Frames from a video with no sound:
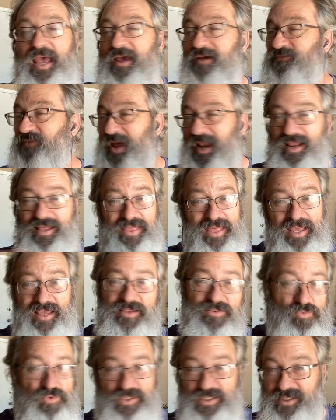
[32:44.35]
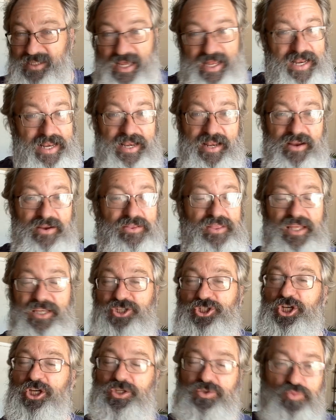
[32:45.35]
If anything was said in here that
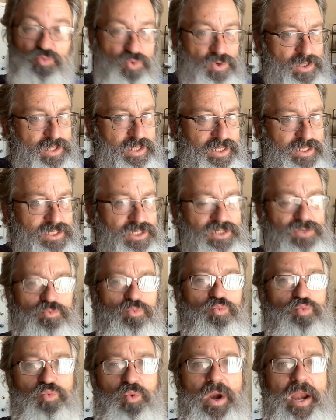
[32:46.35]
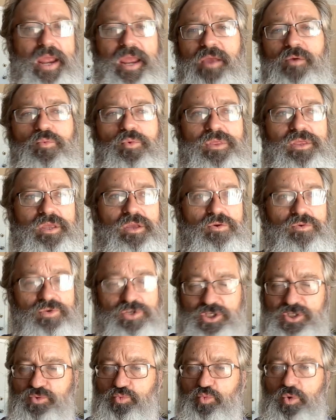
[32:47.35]
just really just rang with you,
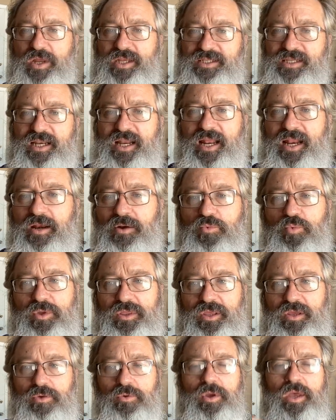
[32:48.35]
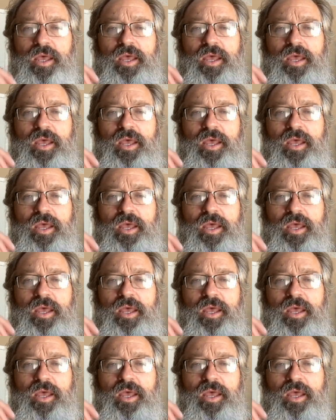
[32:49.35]
just resonated with you,